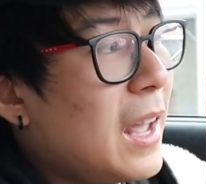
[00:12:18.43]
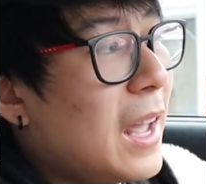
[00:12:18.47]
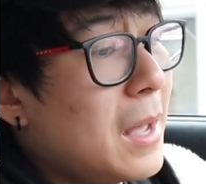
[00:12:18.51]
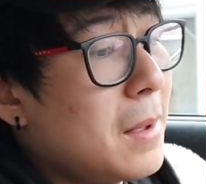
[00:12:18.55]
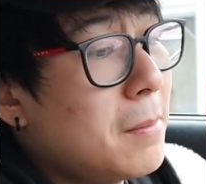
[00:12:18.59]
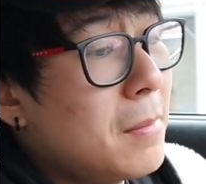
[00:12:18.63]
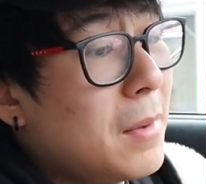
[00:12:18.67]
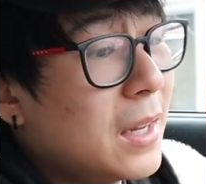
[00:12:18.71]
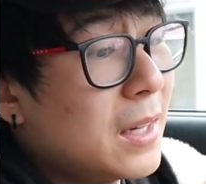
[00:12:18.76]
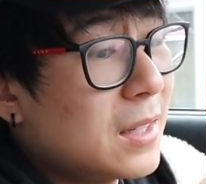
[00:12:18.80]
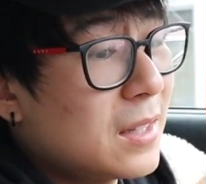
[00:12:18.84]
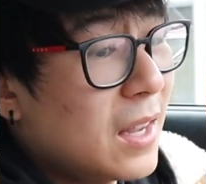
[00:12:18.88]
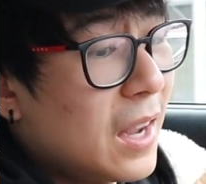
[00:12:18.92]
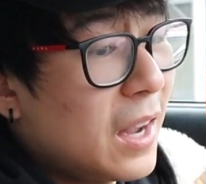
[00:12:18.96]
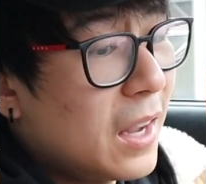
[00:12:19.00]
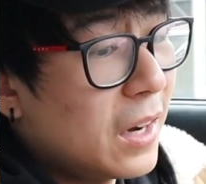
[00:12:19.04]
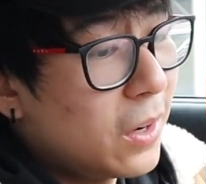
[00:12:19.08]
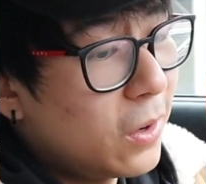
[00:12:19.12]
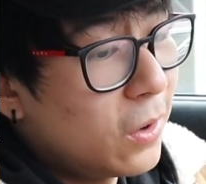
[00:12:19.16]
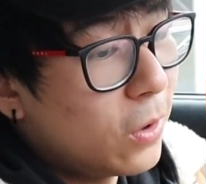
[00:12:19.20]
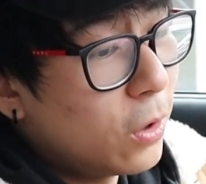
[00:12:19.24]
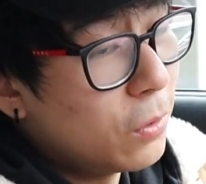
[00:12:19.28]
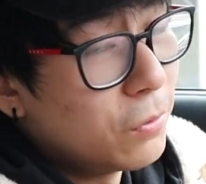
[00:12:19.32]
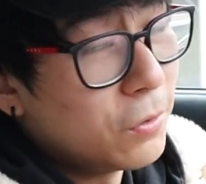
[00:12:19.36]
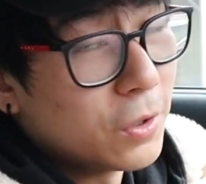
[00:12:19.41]
and maintain
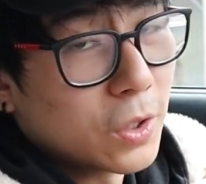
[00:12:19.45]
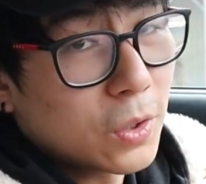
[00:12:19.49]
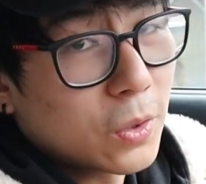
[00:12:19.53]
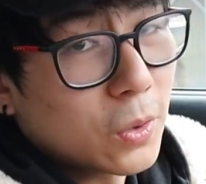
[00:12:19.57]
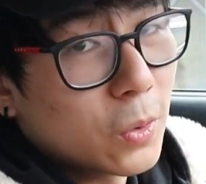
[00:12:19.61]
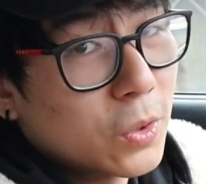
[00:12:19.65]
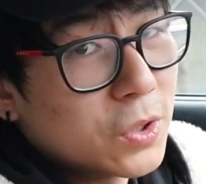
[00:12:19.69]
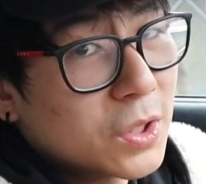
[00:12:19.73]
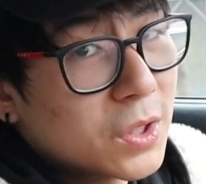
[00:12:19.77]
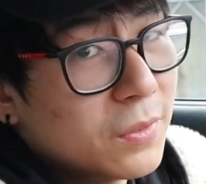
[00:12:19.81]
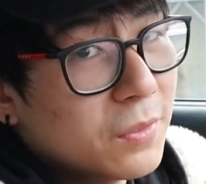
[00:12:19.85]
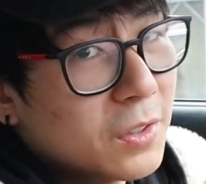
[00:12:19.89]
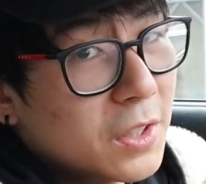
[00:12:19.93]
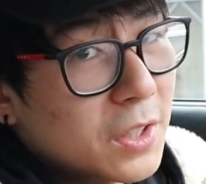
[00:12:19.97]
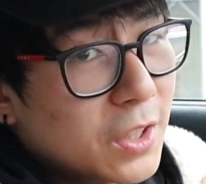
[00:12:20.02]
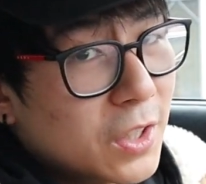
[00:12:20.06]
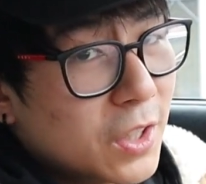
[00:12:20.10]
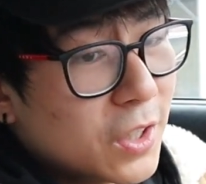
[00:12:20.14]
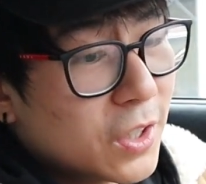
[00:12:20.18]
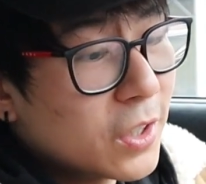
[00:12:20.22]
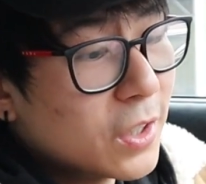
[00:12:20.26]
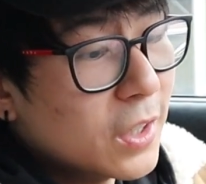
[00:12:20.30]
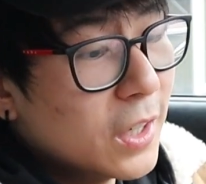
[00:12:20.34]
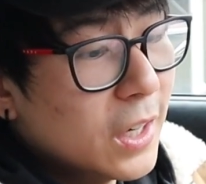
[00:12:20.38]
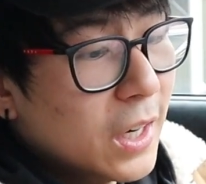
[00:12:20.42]
it over the course of a
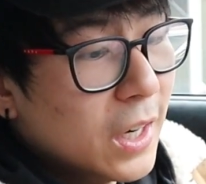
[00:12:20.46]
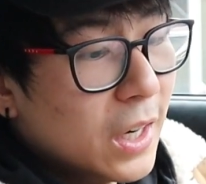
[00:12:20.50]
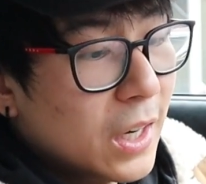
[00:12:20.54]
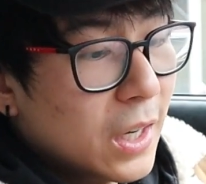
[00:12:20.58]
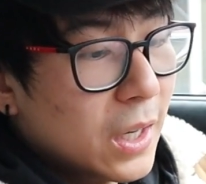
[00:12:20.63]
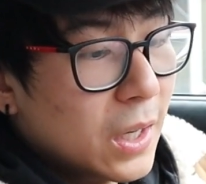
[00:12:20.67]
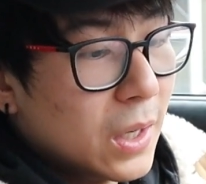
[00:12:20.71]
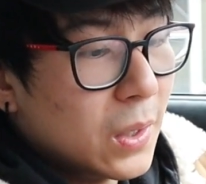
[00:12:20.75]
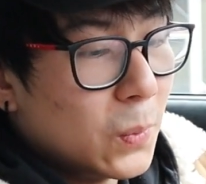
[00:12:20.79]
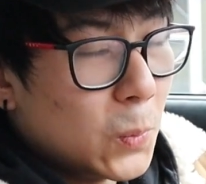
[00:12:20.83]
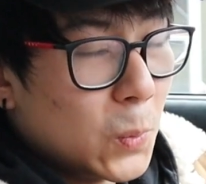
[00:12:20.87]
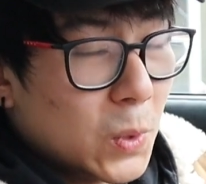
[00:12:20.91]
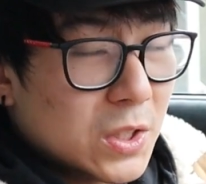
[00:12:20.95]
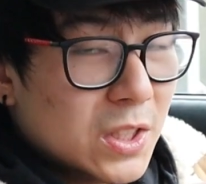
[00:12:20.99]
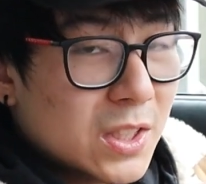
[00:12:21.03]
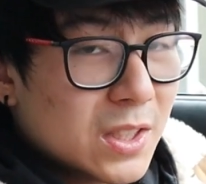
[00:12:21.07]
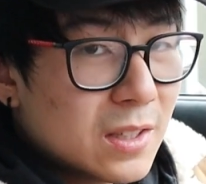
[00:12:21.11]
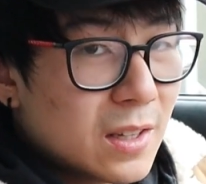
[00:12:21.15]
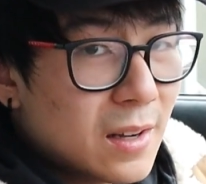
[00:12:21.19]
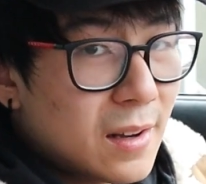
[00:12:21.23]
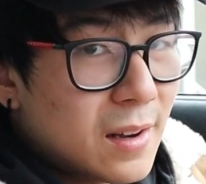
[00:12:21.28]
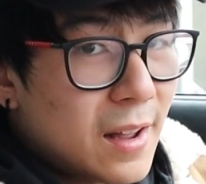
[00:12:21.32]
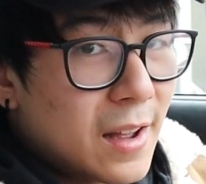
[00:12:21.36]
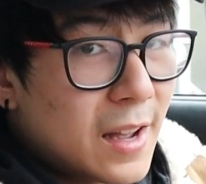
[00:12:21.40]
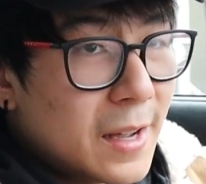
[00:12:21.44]
year, which is
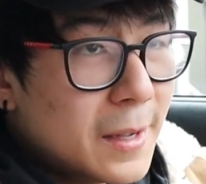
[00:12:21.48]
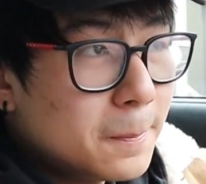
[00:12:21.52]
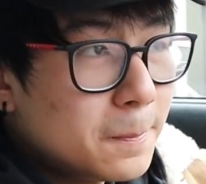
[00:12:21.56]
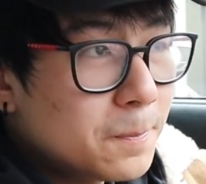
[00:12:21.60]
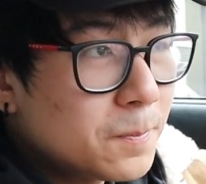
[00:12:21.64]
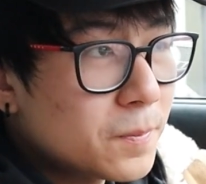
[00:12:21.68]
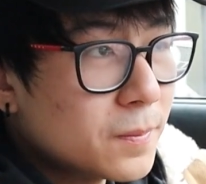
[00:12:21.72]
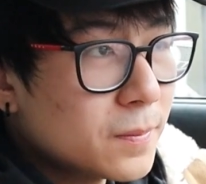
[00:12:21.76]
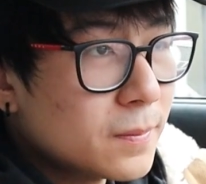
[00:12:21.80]
a lot.